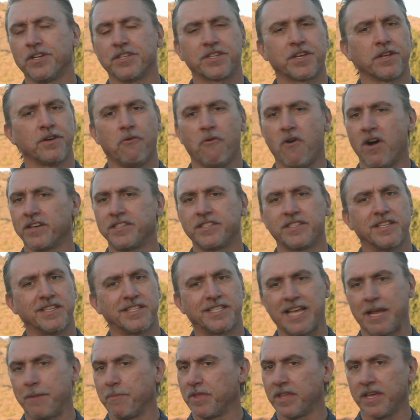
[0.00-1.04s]
We're just going to watch
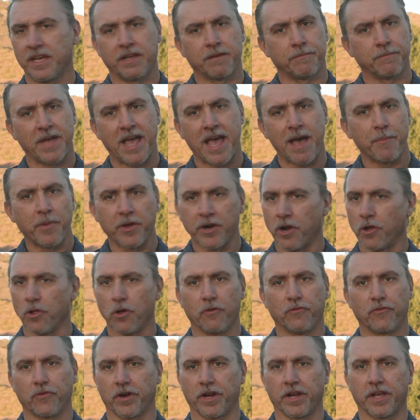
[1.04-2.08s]
the same thing happen
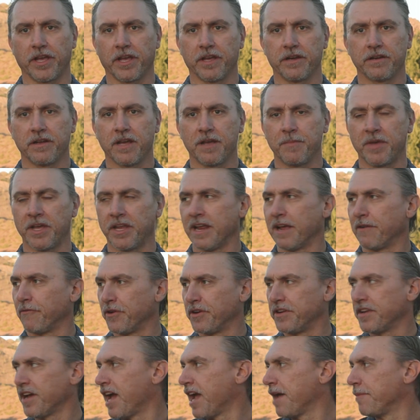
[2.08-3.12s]
all over again. I mean,
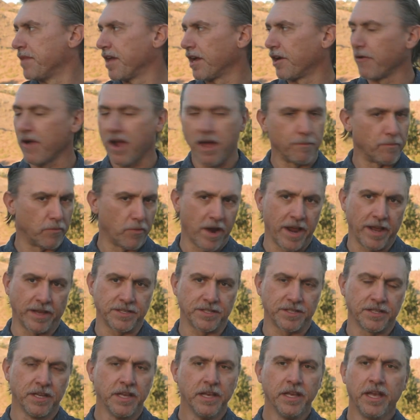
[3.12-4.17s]
every time that ground
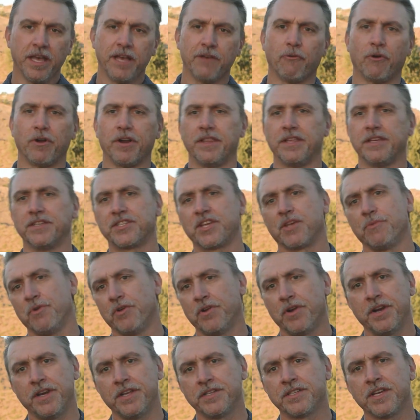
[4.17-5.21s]
breaks in one of these
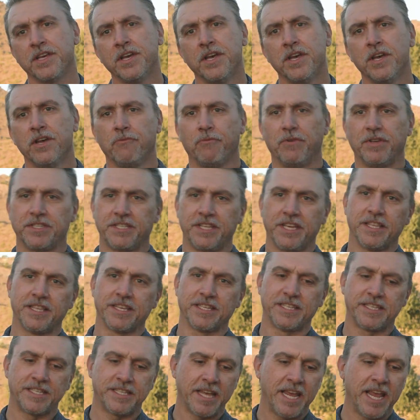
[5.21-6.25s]
communities, we see
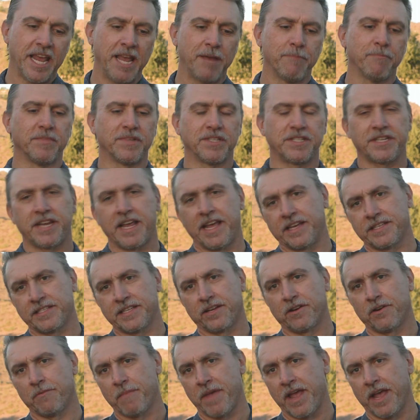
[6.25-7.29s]
the same
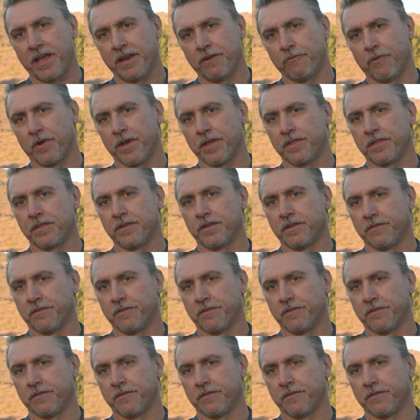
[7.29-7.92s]
mistakes that are made with